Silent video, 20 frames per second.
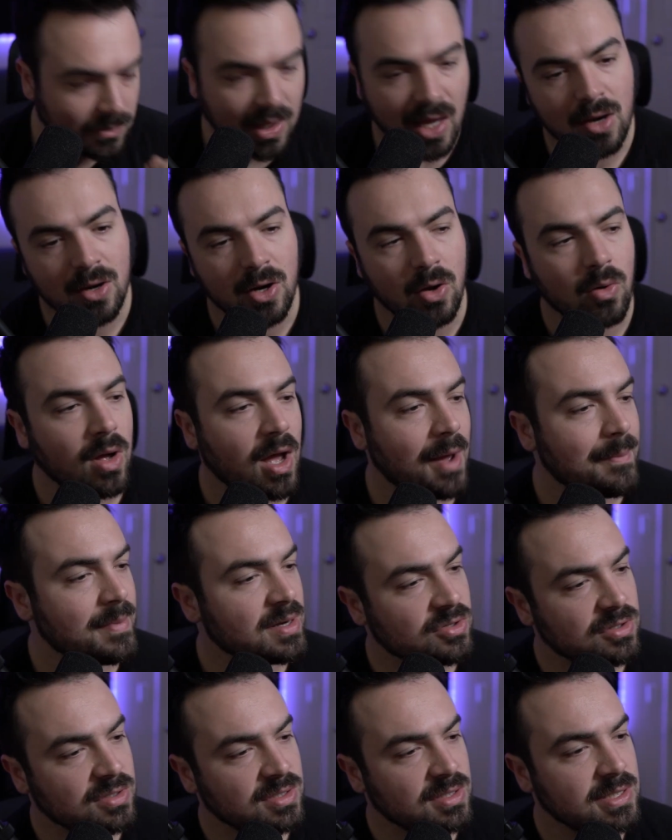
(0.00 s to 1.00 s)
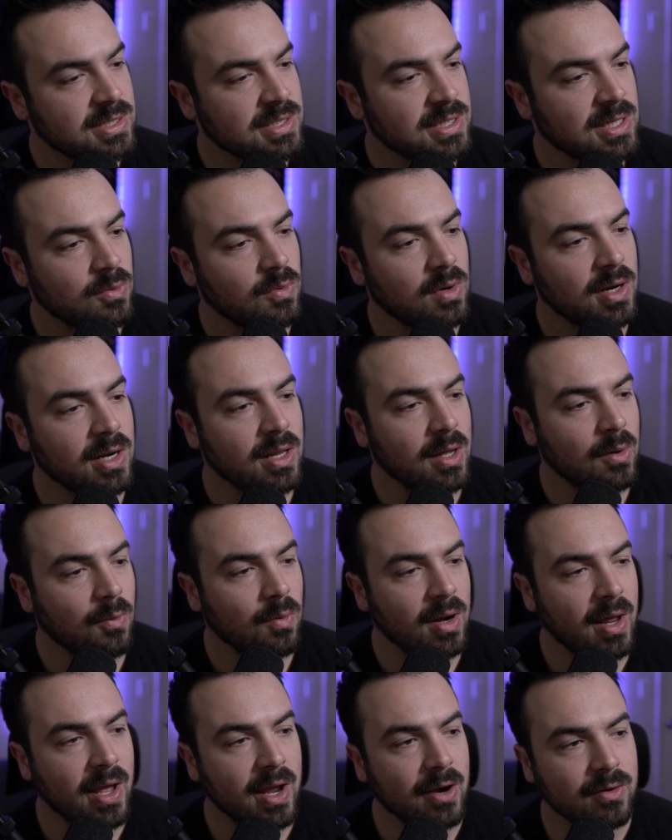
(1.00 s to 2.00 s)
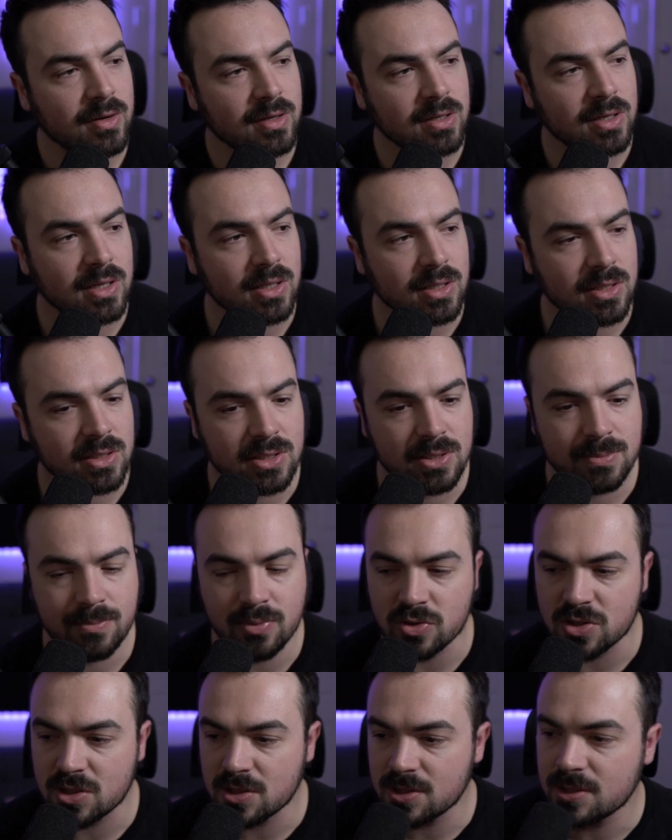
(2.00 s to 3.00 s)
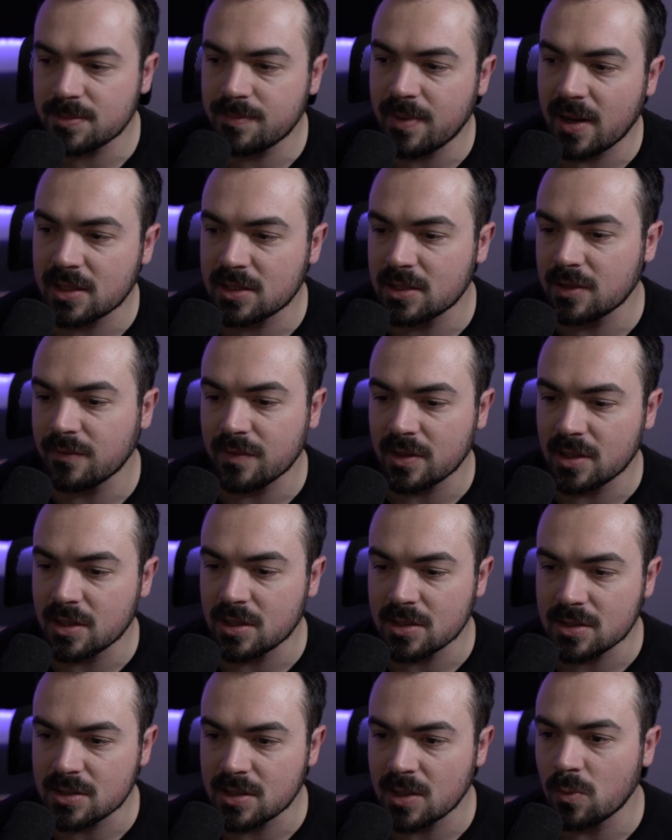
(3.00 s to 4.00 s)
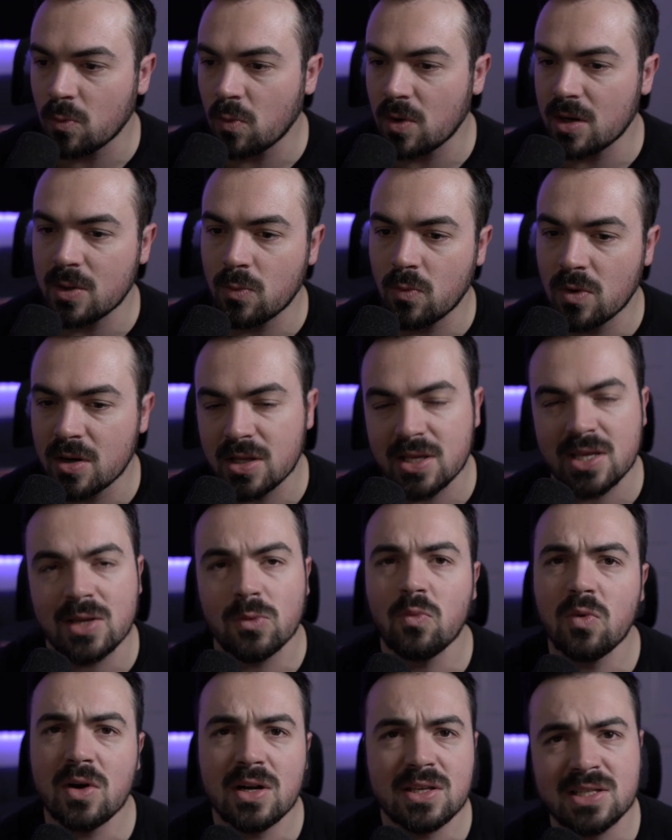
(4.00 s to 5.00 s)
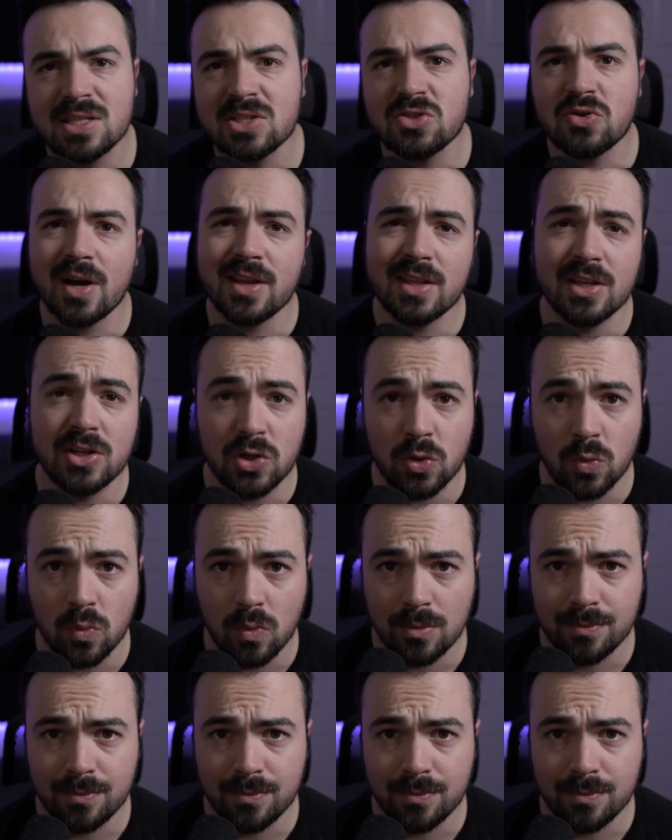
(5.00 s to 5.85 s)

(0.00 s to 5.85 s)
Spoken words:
I don't know. I'm interested to see what Eren's perspective is, and what is he trying to do?